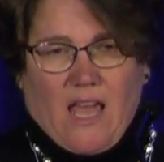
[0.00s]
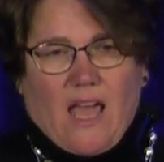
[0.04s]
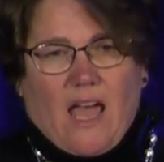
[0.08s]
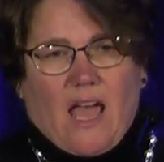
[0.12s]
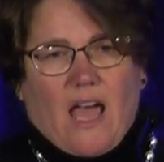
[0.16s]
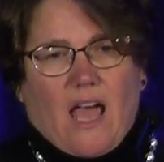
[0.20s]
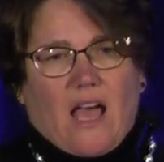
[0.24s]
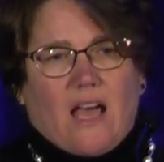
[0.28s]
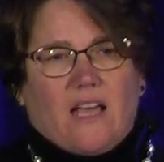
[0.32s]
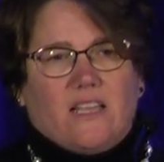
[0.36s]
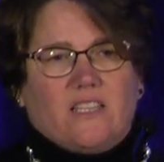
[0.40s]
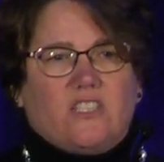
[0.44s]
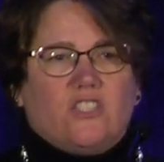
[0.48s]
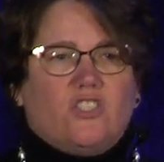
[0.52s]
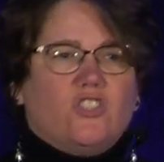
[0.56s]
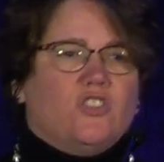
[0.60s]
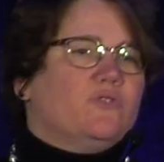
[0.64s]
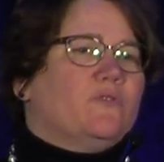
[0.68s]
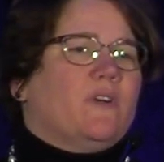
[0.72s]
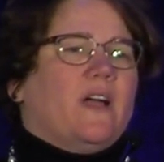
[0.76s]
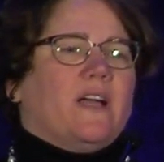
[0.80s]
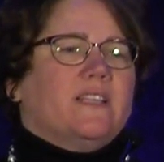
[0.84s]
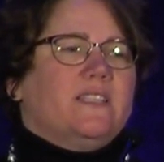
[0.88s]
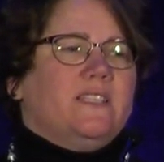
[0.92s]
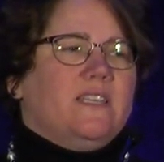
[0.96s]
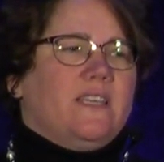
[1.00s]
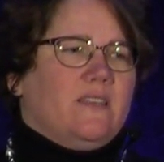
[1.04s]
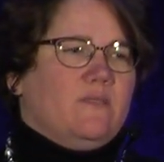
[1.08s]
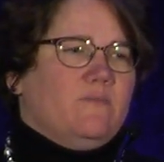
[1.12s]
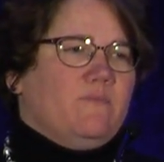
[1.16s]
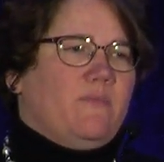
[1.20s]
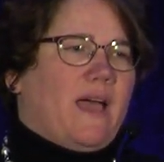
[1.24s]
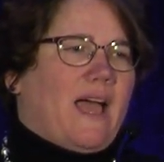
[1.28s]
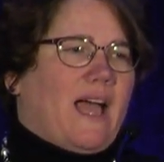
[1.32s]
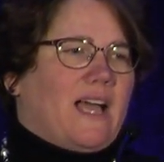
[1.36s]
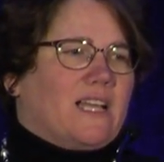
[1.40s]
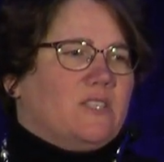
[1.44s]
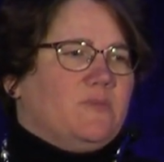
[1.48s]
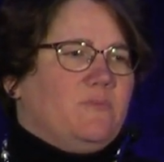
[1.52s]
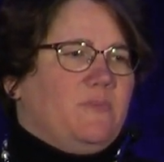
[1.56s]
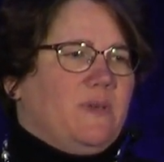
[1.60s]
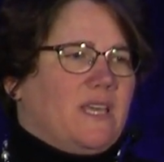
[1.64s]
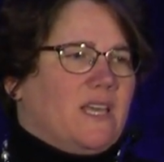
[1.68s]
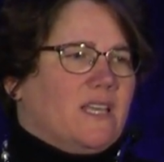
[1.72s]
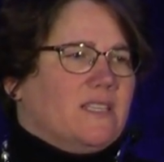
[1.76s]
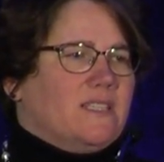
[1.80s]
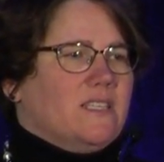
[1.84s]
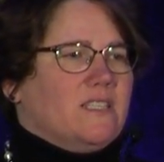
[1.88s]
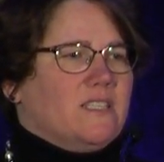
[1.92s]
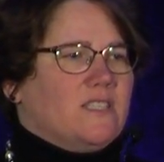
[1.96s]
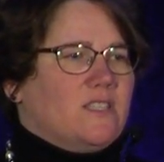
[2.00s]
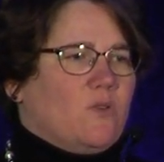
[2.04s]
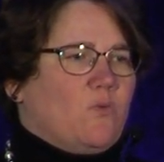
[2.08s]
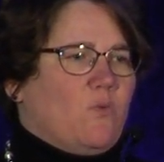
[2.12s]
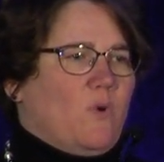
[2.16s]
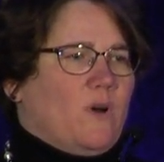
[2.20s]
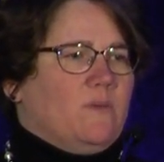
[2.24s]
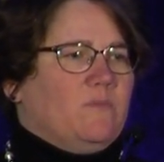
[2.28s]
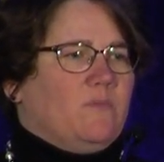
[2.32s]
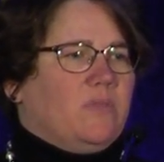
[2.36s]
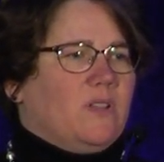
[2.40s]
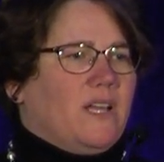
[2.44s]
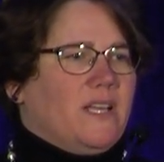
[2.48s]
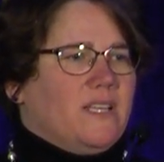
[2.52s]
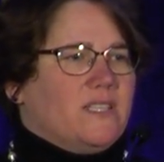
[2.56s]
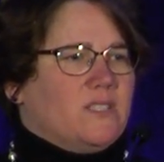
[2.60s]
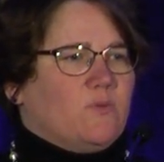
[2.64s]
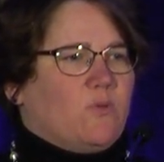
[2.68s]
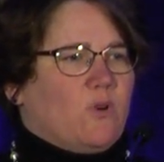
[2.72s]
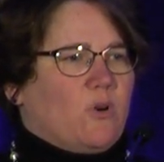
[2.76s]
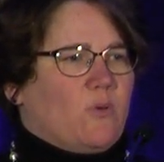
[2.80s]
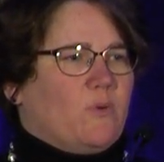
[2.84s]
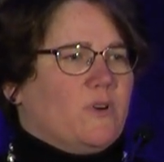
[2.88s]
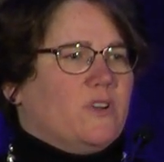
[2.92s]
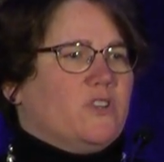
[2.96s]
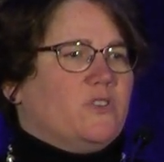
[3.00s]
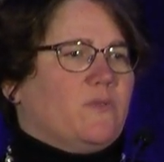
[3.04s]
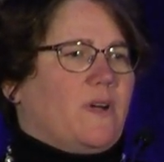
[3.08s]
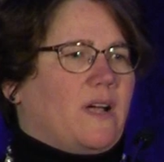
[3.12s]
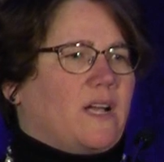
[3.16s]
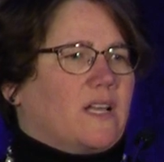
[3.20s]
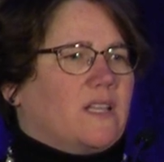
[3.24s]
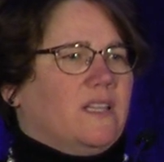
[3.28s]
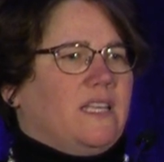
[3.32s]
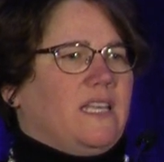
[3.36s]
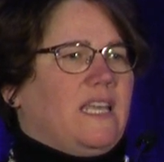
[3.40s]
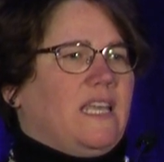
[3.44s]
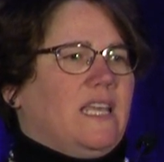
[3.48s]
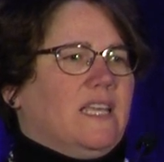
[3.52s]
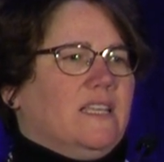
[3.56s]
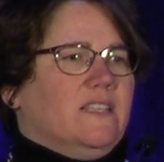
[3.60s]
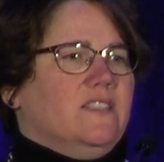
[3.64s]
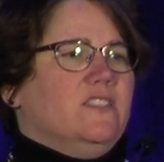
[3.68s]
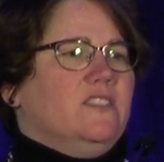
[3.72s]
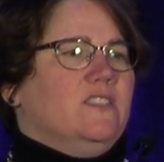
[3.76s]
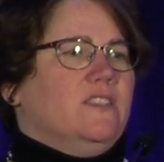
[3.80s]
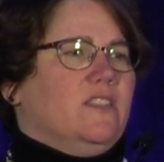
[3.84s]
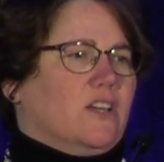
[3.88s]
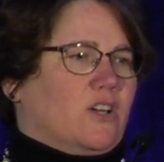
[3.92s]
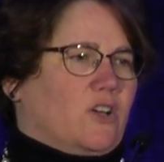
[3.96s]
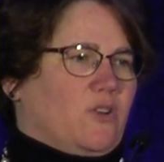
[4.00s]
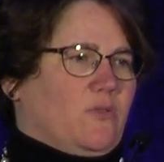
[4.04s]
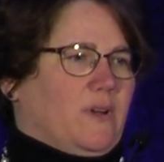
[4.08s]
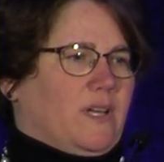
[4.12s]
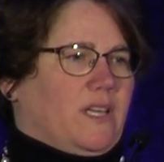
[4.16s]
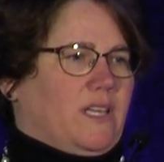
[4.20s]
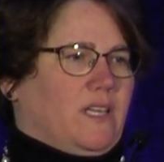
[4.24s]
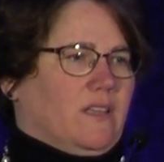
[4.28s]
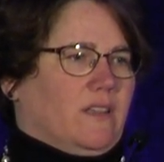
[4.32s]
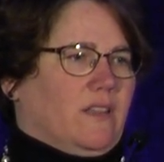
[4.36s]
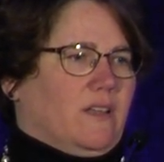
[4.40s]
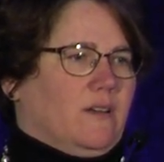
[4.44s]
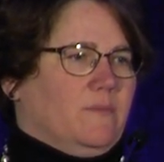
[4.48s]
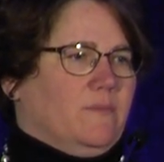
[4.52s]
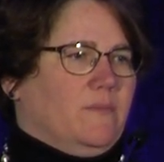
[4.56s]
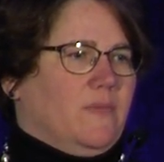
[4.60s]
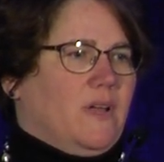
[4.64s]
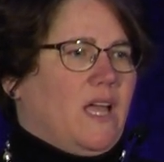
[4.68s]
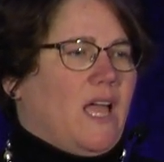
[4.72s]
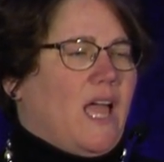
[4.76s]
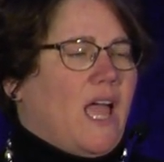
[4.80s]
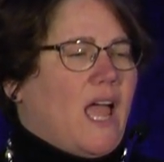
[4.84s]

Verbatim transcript: has direct impact because it's the one place where we're directly in the curriculum,